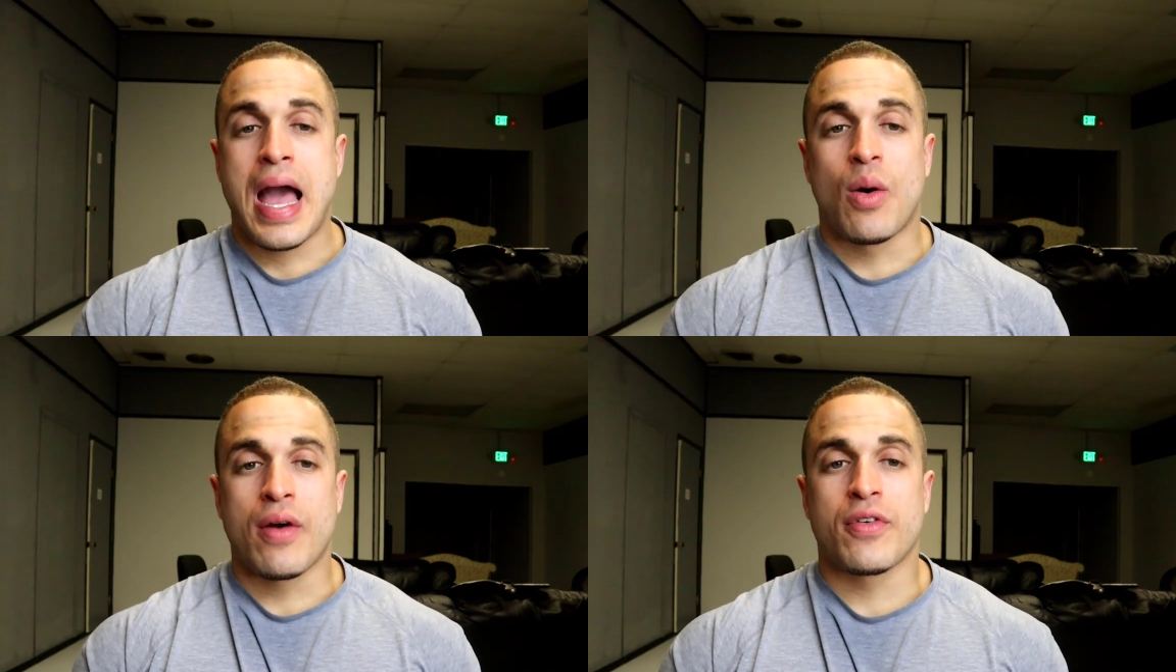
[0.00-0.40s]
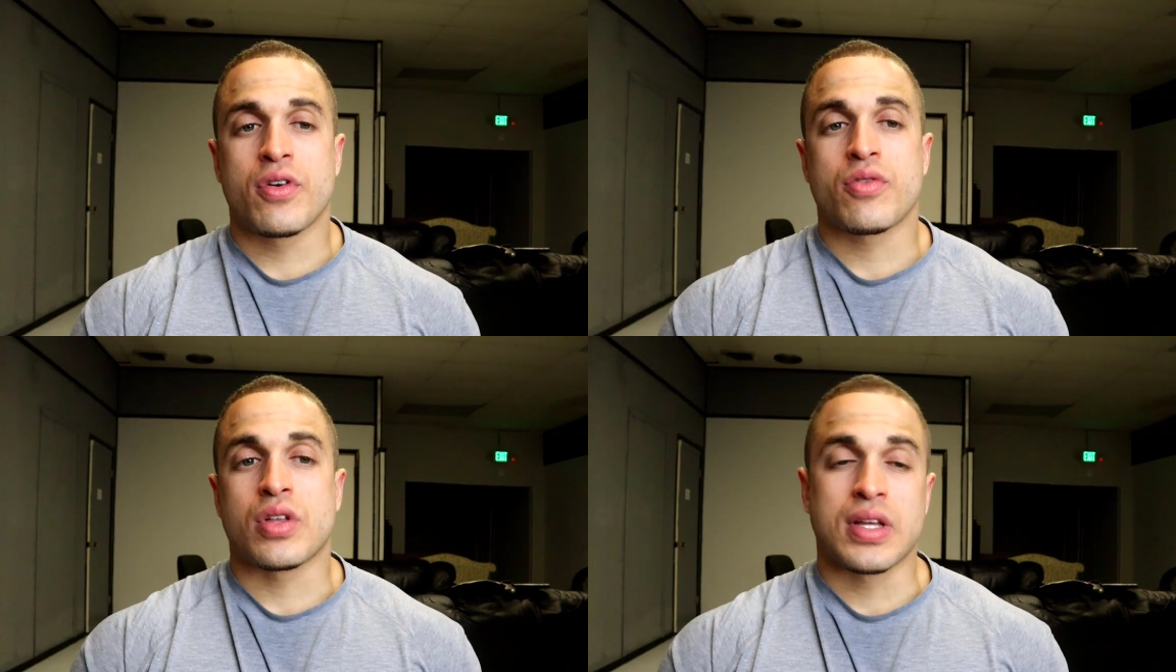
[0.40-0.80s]

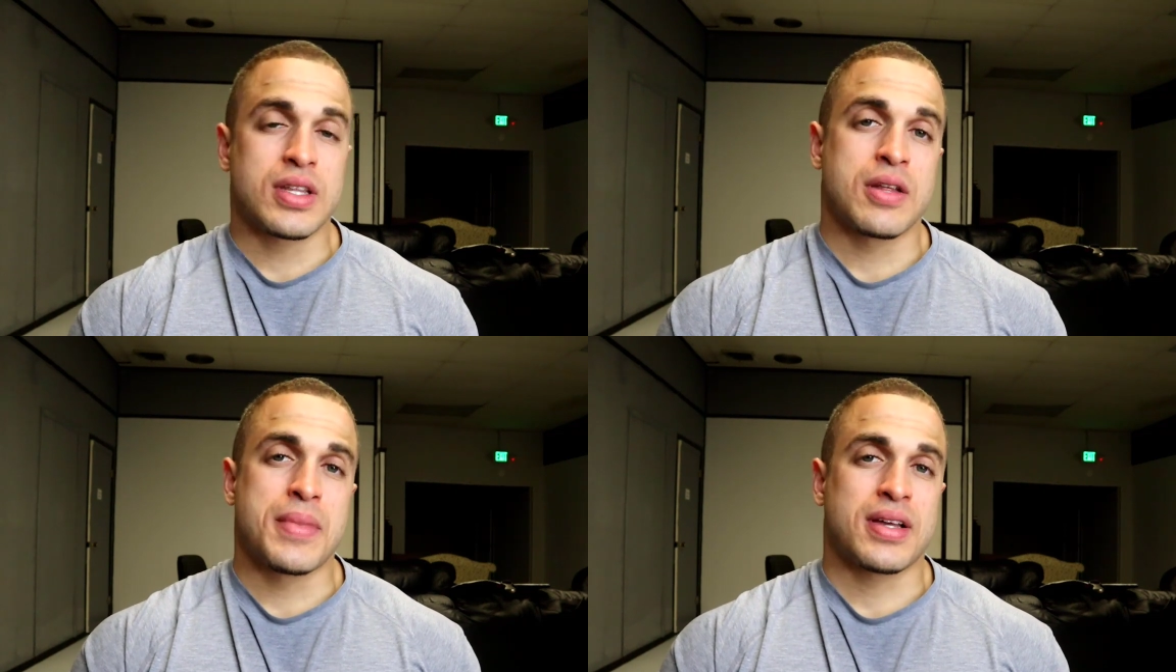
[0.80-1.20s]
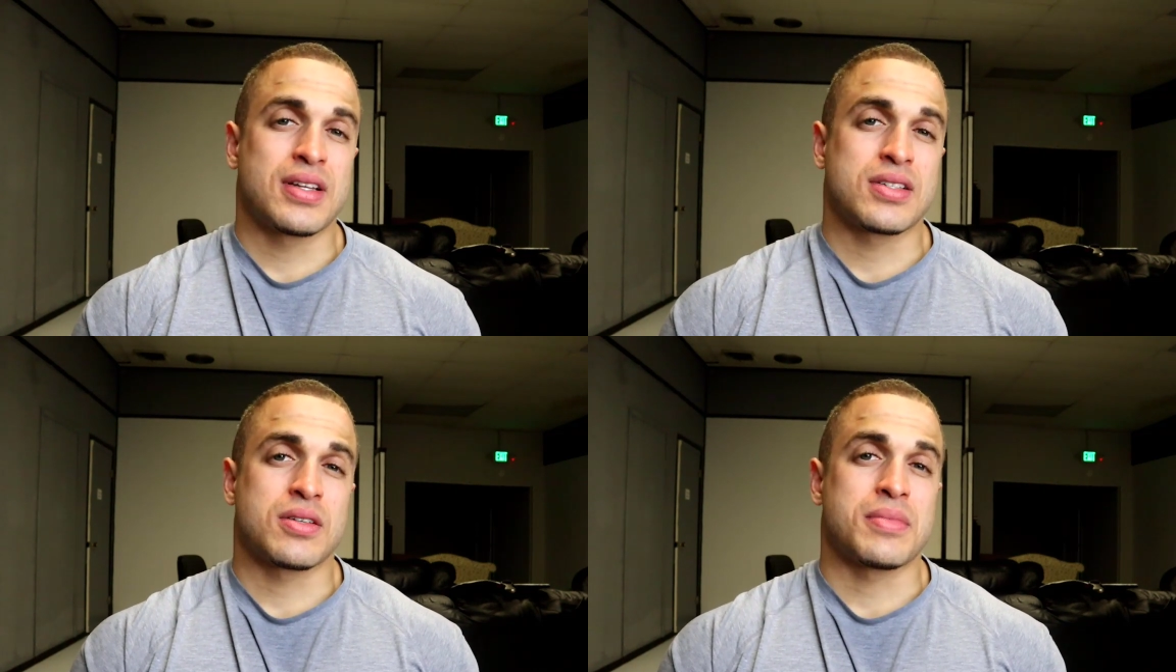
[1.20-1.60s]
However, the lengthening
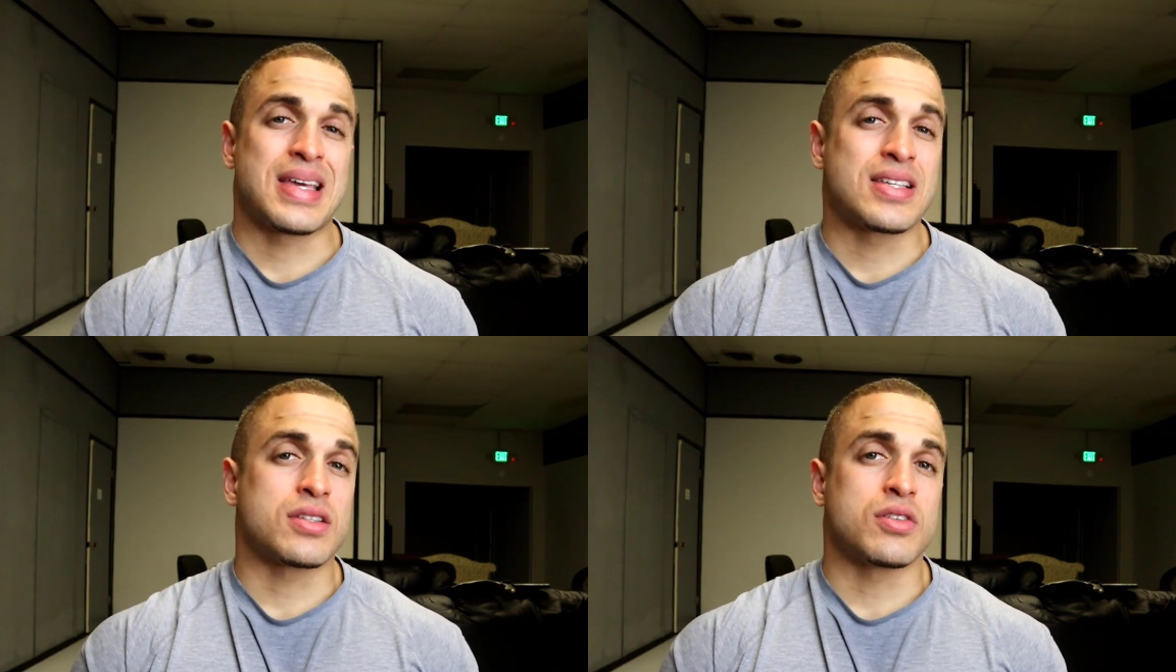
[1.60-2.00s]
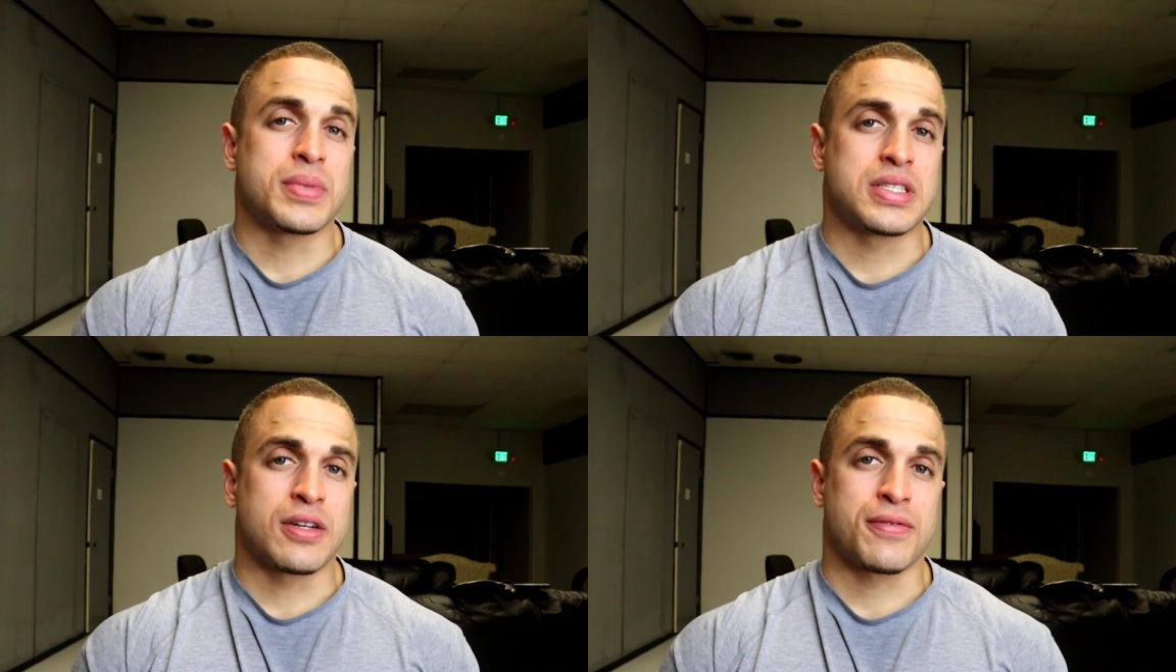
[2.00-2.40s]
mechanism is a little
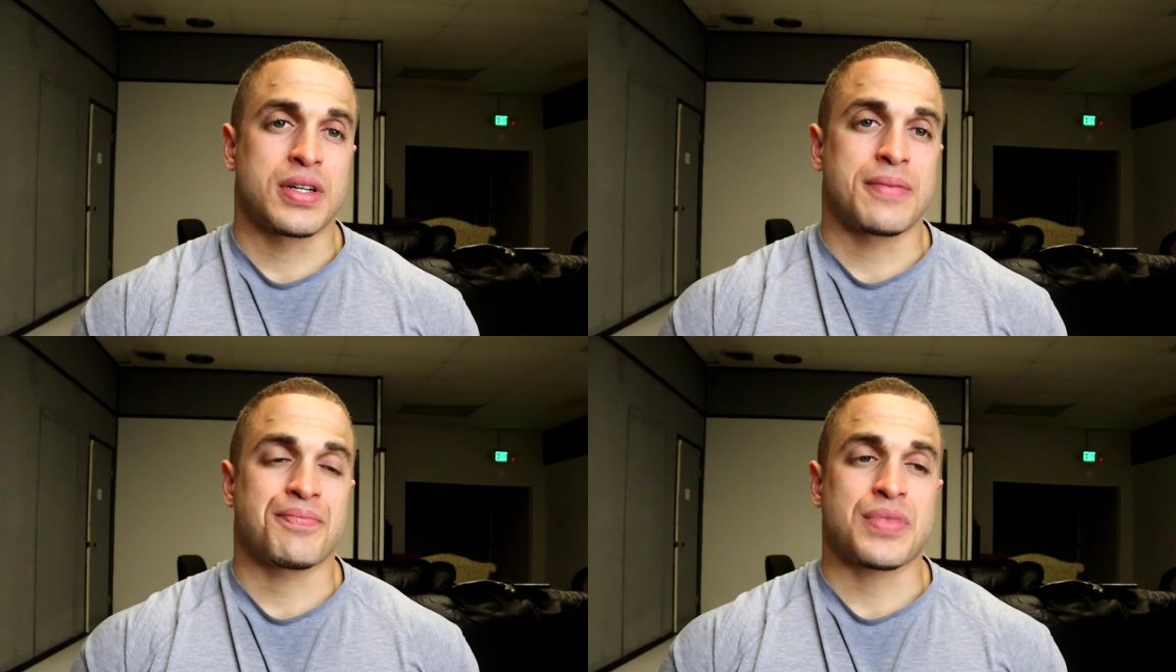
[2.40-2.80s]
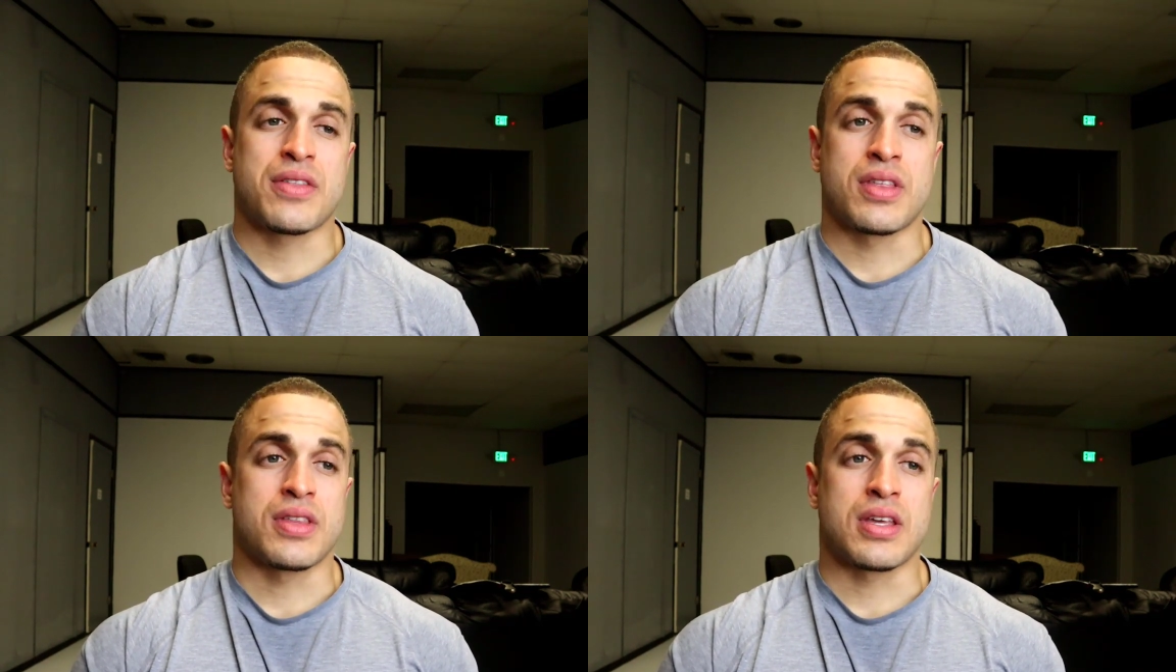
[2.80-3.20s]
bit different
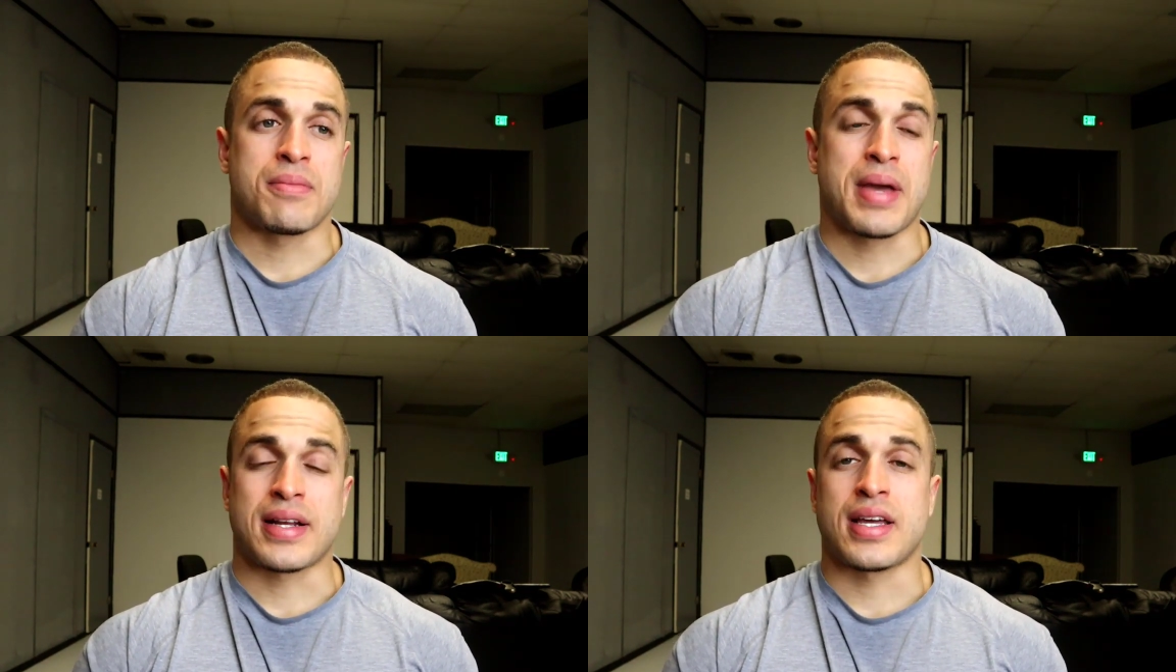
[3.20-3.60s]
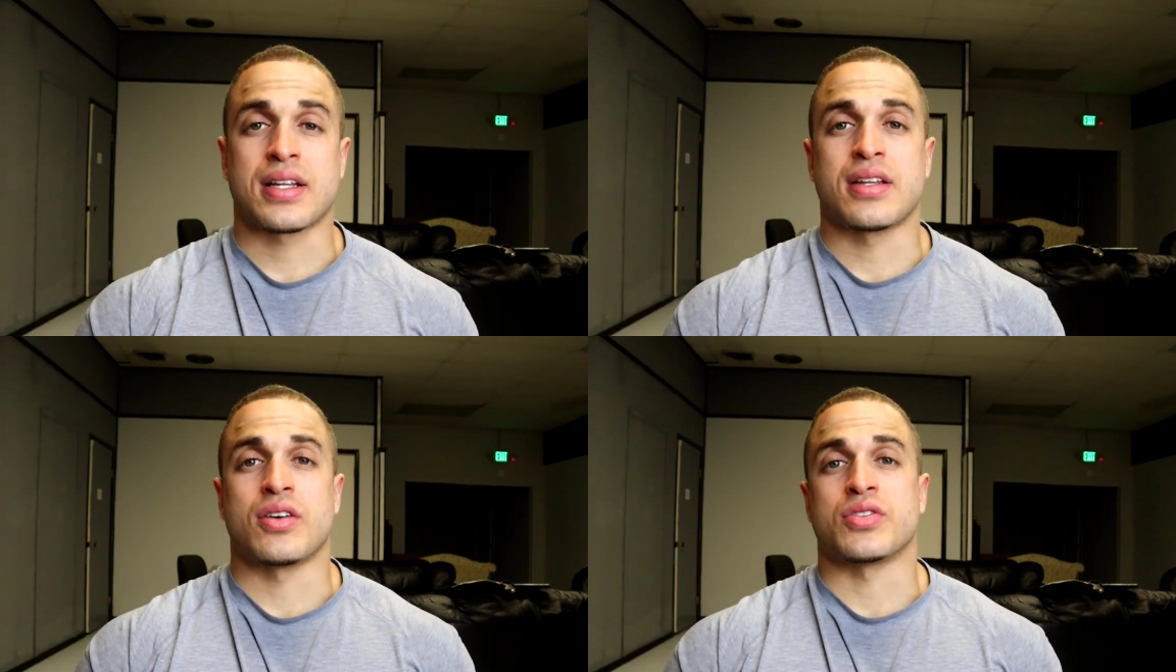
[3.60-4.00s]
than the
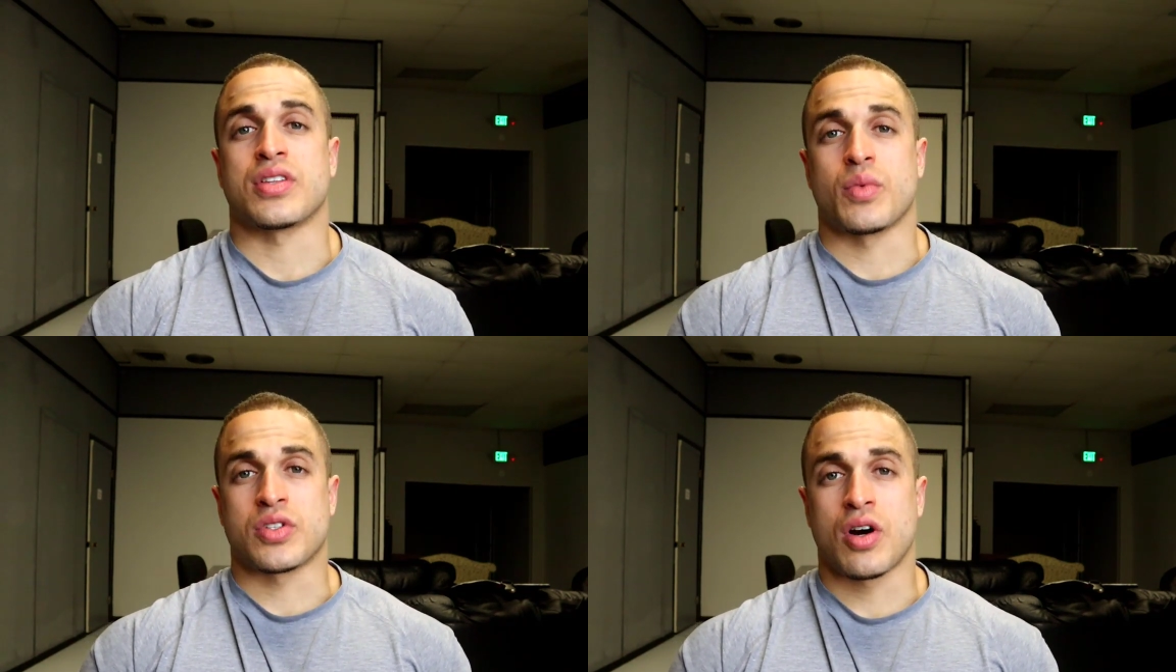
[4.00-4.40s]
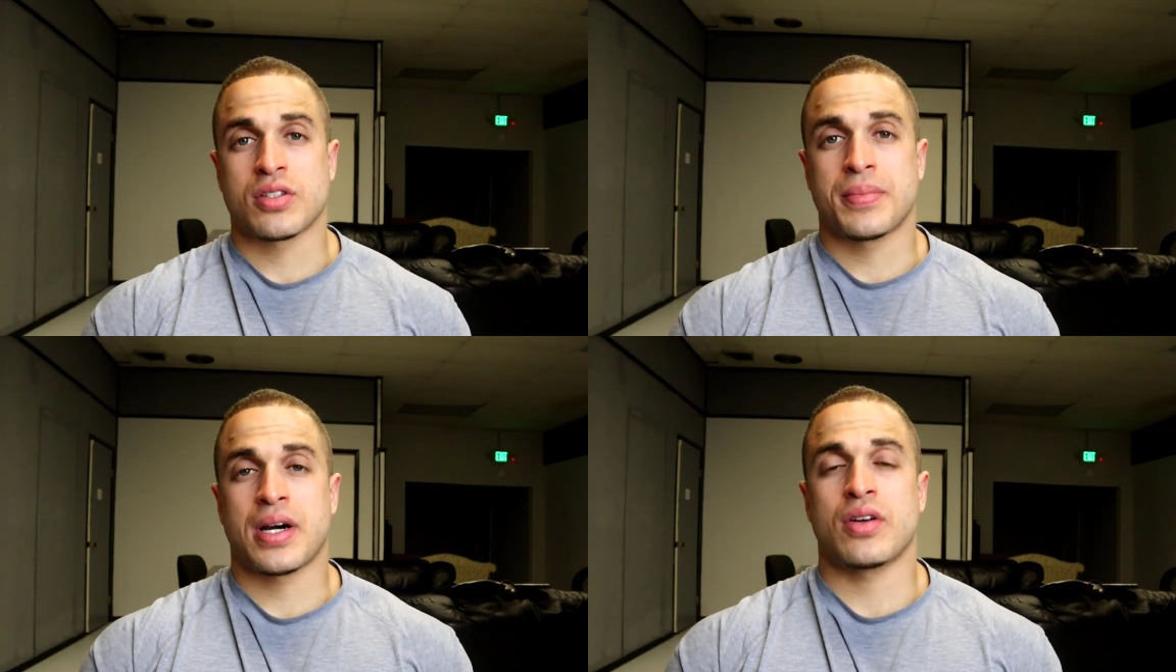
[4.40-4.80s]
magnetic nails that we
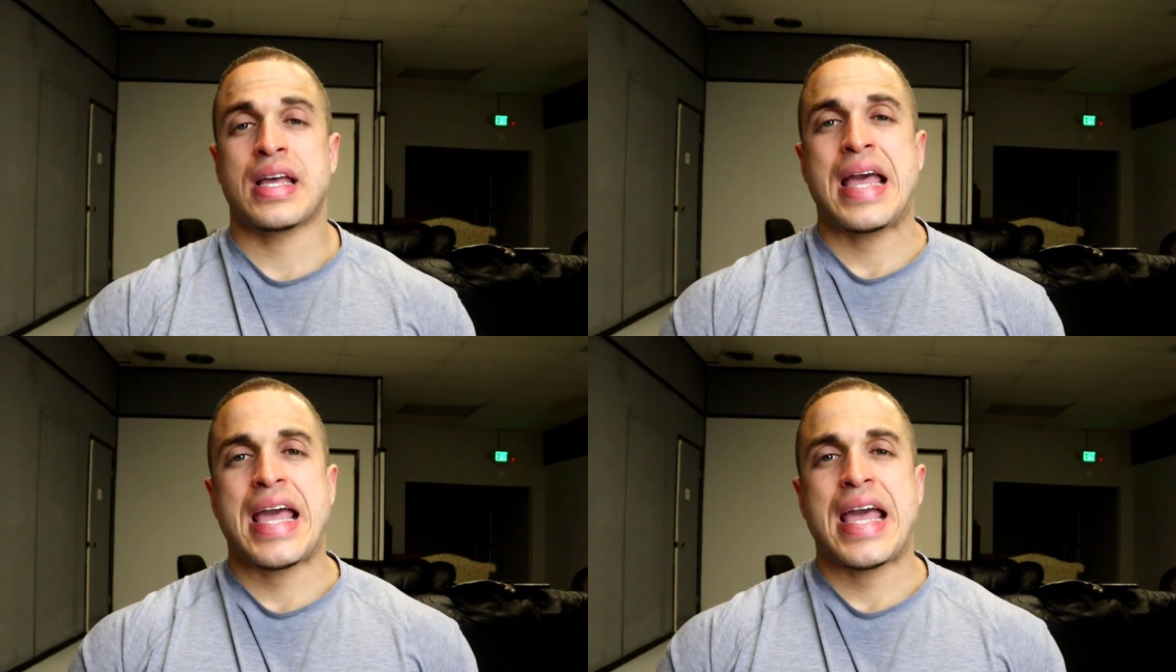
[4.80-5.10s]
talked about.